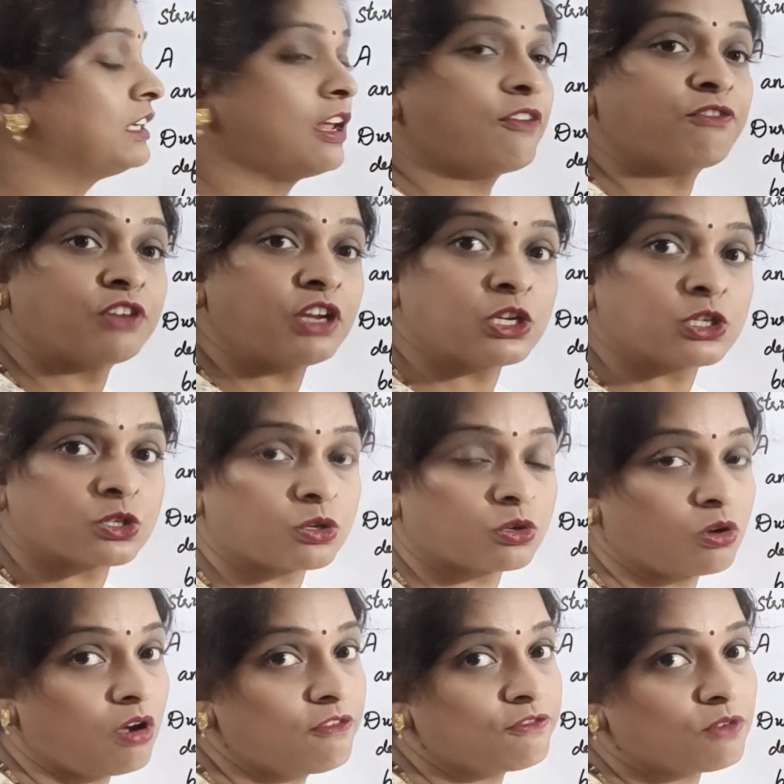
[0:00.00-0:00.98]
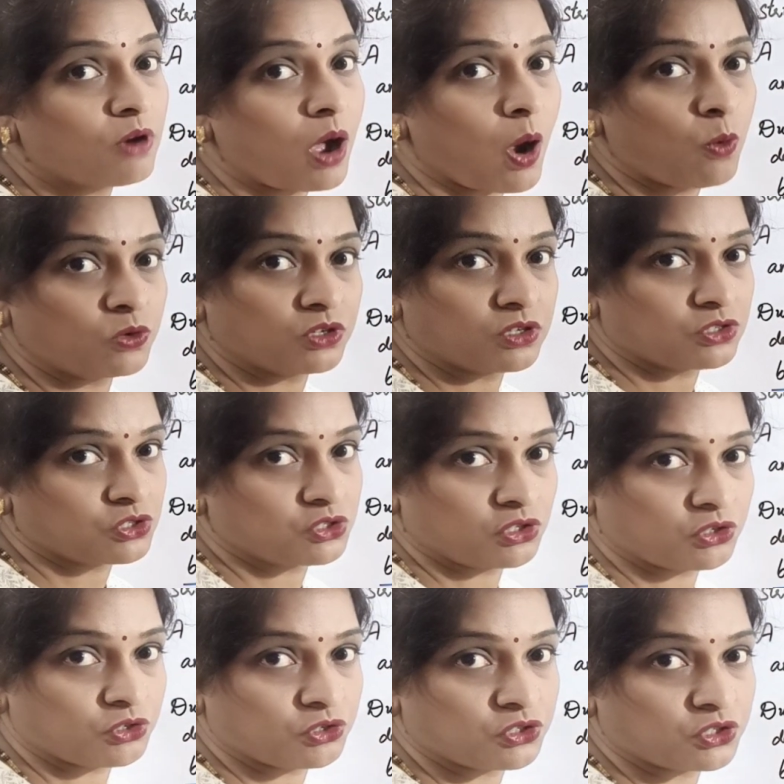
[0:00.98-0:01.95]
definition of outer
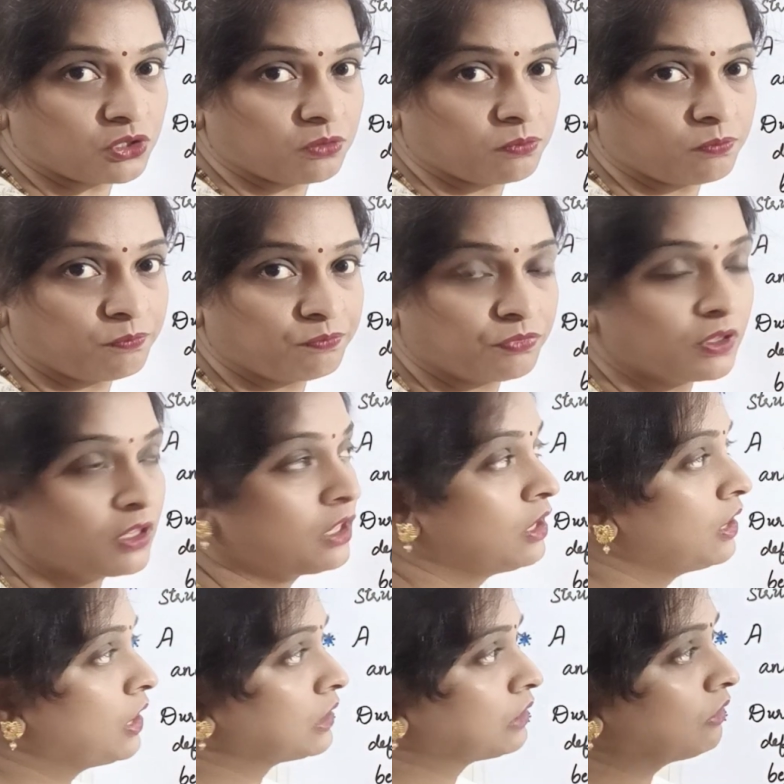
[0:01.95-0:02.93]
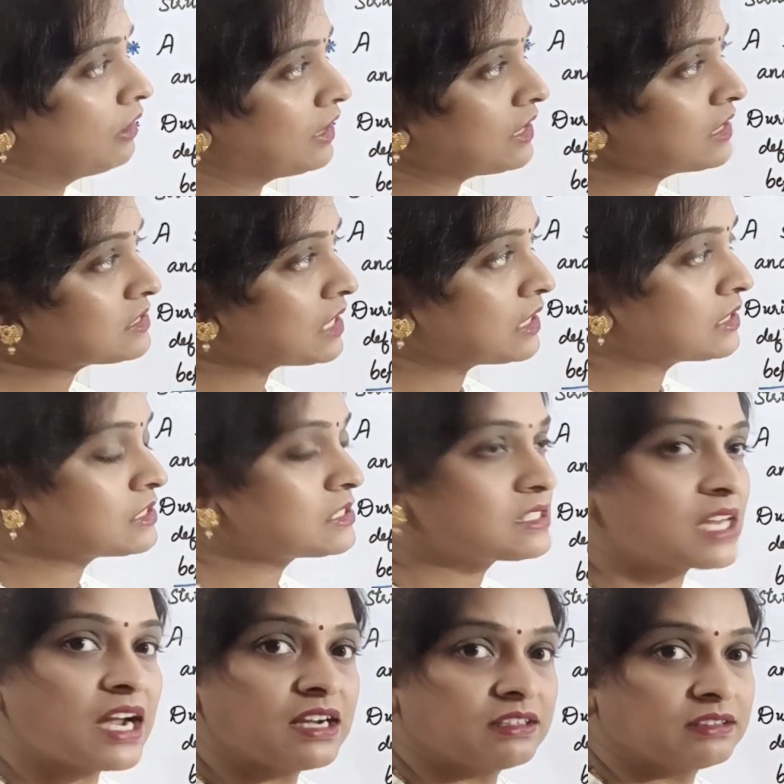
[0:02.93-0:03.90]
structure. Now let us
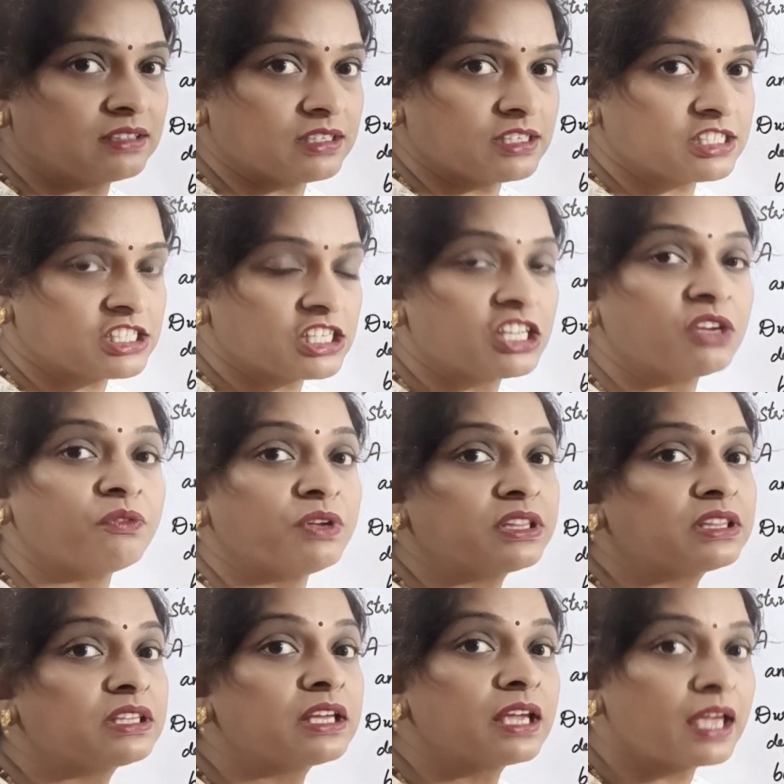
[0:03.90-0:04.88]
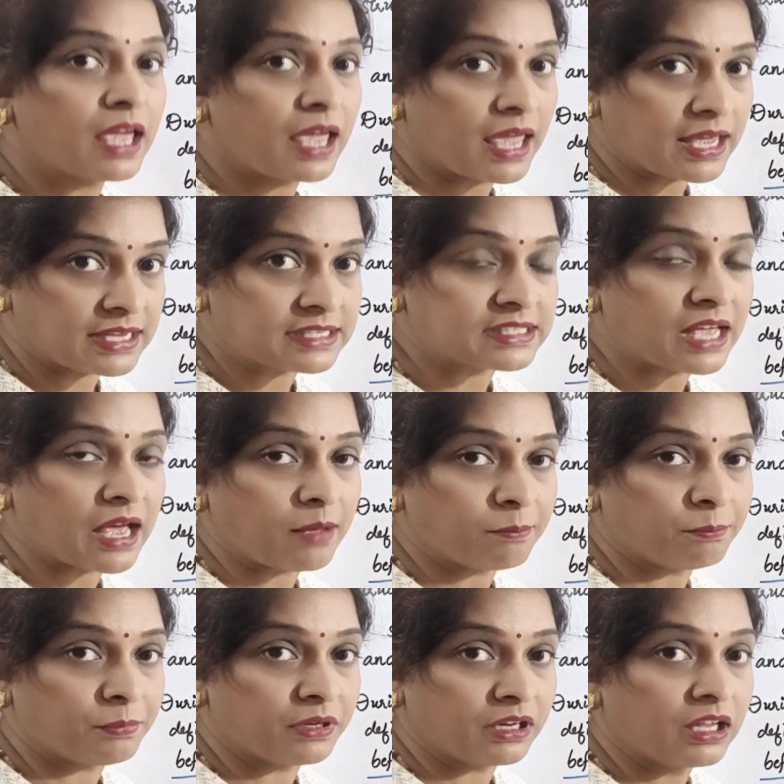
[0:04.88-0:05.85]
understand this with
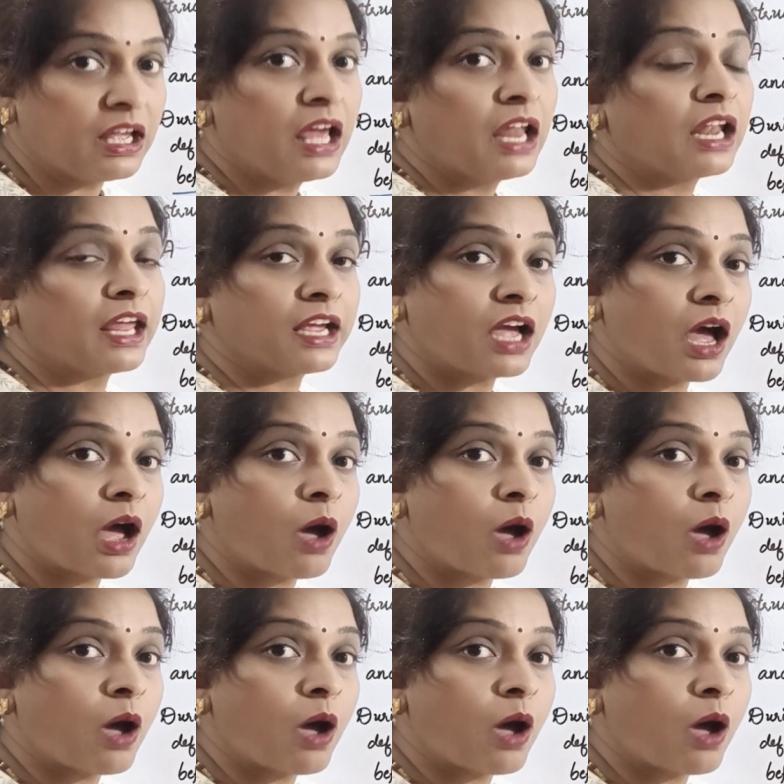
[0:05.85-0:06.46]
example, like